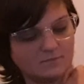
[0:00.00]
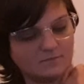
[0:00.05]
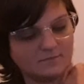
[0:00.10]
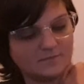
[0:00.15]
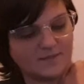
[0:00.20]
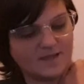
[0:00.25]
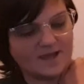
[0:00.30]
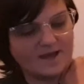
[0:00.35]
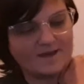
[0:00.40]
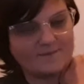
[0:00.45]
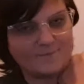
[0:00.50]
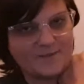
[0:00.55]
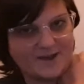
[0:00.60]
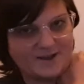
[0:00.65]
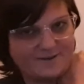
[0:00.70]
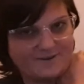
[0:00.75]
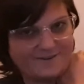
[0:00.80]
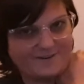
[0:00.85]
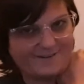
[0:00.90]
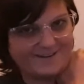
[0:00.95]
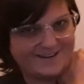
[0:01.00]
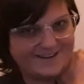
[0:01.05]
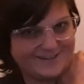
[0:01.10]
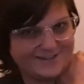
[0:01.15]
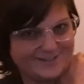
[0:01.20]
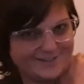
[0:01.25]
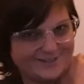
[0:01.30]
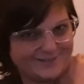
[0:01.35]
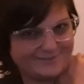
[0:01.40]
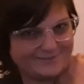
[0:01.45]
Yeah, mine already
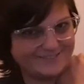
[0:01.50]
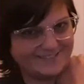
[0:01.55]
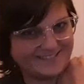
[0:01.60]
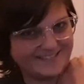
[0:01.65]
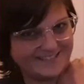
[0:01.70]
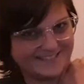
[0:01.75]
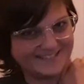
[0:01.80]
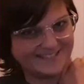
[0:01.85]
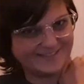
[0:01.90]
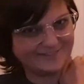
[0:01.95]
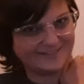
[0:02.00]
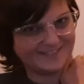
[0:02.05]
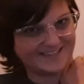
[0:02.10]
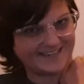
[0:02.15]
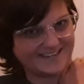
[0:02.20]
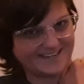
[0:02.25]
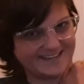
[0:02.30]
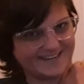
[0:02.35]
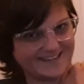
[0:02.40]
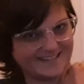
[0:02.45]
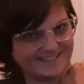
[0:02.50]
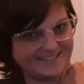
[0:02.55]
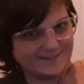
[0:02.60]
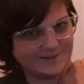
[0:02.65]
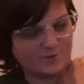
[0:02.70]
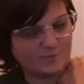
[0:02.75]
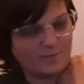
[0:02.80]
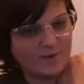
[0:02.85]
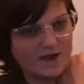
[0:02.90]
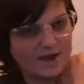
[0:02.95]
just released. It was like a nice
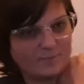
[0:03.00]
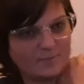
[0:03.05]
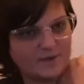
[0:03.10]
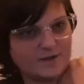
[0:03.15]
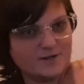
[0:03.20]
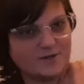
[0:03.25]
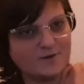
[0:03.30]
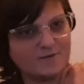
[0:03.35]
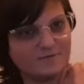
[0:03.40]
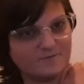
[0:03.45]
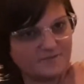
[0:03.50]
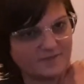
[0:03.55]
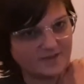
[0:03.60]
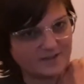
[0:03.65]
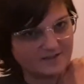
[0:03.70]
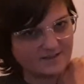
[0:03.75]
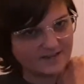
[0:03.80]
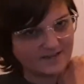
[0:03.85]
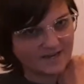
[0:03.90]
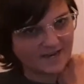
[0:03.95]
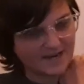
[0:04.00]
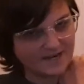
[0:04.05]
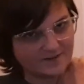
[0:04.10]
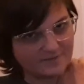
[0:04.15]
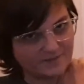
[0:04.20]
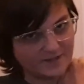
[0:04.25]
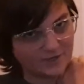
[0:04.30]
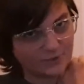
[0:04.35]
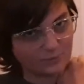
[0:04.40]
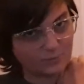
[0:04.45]
little pop, and you'll feel it kind of
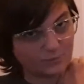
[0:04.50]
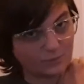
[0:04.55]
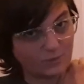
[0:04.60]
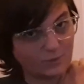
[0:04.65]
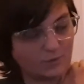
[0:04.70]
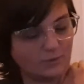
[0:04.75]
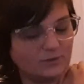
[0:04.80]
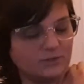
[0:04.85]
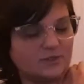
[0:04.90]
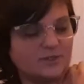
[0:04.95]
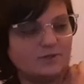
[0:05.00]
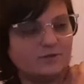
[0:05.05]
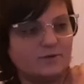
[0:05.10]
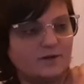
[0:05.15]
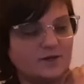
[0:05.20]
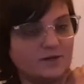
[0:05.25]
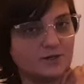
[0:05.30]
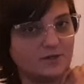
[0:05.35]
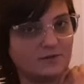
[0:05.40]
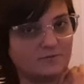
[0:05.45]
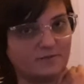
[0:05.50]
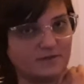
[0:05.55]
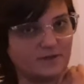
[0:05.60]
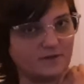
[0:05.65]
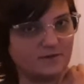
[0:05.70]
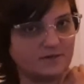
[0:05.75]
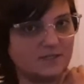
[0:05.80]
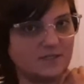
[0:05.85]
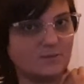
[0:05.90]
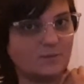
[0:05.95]
like roll too under your
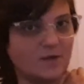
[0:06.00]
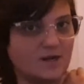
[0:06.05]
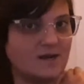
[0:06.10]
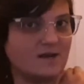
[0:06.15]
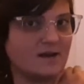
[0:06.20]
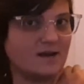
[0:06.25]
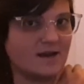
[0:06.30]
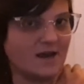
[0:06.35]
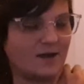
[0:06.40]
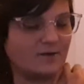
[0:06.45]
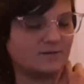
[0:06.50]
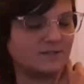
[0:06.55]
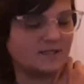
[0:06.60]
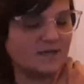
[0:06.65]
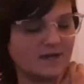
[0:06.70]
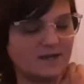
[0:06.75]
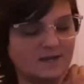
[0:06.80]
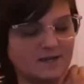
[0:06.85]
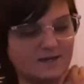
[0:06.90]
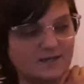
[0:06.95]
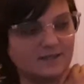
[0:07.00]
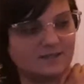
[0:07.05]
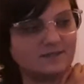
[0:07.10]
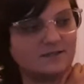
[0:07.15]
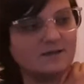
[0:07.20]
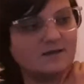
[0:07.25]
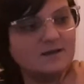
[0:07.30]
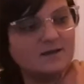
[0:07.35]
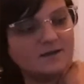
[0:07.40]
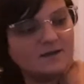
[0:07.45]
fingers depending on how tight it is.
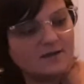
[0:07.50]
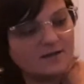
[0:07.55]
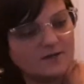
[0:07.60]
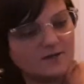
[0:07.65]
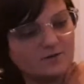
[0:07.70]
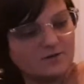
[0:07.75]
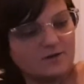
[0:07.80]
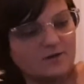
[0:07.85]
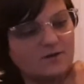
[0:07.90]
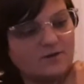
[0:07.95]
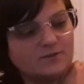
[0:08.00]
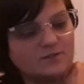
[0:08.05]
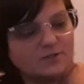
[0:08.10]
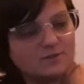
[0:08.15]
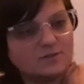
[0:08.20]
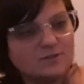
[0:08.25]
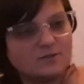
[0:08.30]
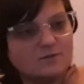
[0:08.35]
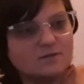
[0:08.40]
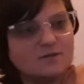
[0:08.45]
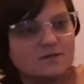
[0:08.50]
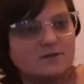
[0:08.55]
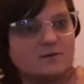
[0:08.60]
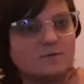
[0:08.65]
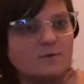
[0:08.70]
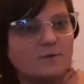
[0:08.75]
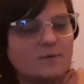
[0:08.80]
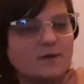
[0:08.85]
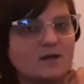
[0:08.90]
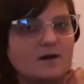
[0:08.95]
You can also do a little
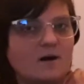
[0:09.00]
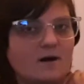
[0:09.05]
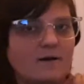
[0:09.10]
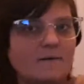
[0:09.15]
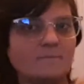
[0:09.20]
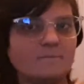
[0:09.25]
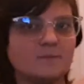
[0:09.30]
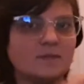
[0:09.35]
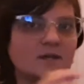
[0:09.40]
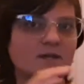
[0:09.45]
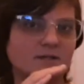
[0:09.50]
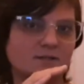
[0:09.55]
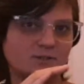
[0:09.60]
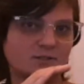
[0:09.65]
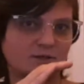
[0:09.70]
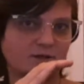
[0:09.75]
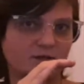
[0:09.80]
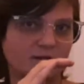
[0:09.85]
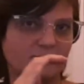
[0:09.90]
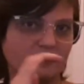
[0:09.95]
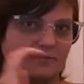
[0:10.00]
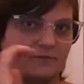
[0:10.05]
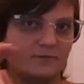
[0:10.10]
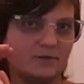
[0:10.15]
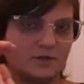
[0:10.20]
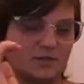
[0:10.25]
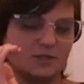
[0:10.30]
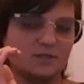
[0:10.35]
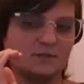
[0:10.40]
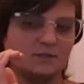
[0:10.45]
what we call circular
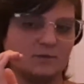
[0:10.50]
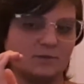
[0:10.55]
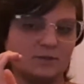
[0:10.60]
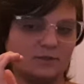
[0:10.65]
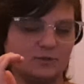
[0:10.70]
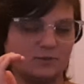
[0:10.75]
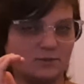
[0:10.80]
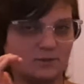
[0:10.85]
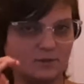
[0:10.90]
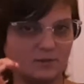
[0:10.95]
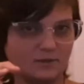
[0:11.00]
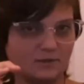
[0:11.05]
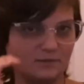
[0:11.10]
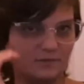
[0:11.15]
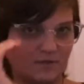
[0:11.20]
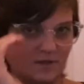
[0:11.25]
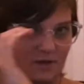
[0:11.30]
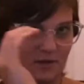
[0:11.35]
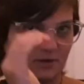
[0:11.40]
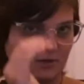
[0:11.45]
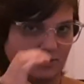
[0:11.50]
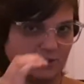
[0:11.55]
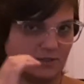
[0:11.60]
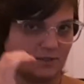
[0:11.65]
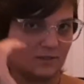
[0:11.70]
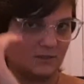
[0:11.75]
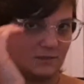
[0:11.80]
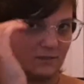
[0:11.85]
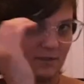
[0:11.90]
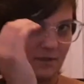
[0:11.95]
friction. So with those curled fingers,
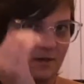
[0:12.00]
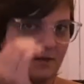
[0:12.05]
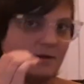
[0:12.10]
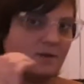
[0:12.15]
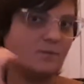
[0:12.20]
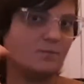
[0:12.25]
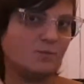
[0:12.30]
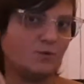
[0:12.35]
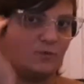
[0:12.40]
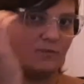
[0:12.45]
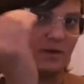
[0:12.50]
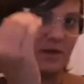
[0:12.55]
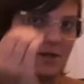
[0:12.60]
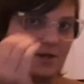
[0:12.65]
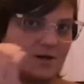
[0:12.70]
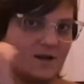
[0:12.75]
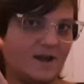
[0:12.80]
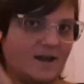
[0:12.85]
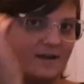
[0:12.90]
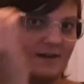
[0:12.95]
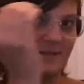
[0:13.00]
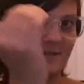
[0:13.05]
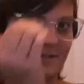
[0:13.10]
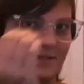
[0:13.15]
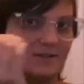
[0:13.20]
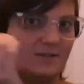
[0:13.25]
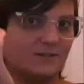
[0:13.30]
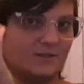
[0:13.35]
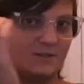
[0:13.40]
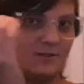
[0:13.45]
just moving your hands in
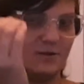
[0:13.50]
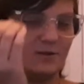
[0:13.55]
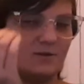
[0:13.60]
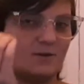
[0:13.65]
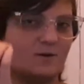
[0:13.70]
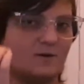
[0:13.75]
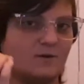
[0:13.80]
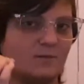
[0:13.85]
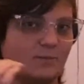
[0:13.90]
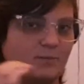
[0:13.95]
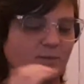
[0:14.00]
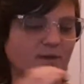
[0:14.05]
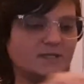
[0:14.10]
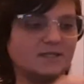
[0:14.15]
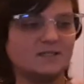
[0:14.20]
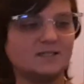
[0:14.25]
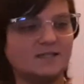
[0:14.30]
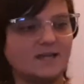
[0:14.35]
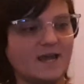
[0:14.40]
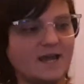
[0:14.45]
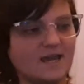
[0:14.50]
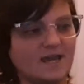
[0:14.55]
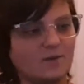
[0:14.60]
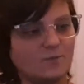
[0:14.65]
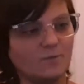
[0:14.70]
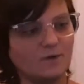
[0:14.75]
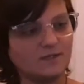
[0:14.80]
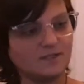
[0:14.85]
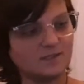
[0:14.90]
a circle but staying in one